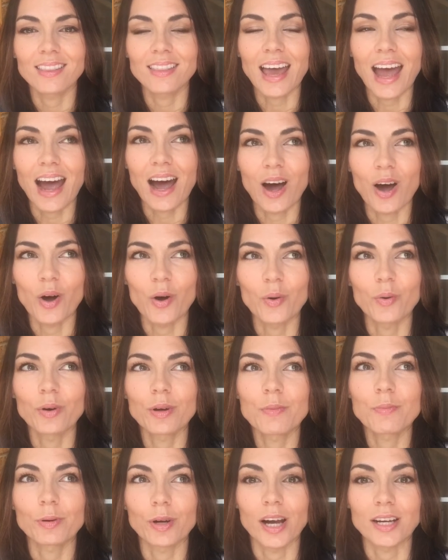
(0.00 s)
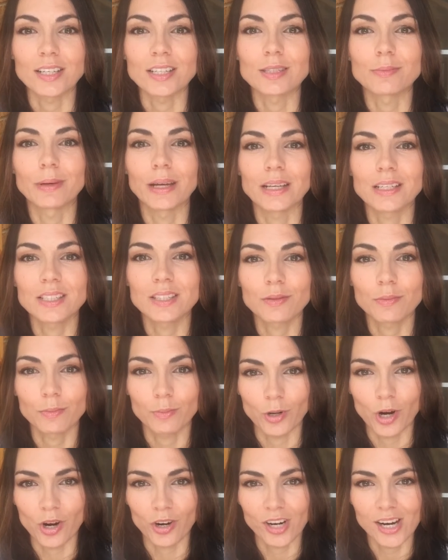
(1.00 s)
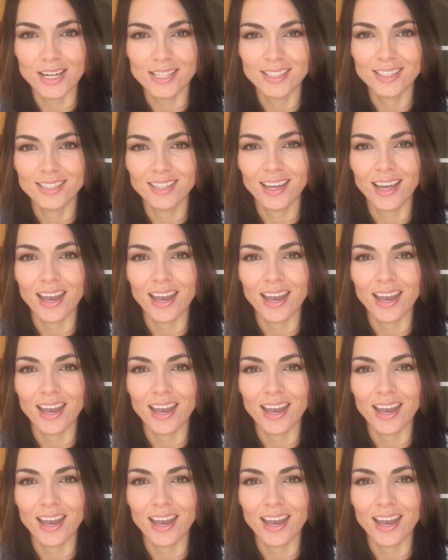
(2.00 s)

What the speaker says: how practice makes progress,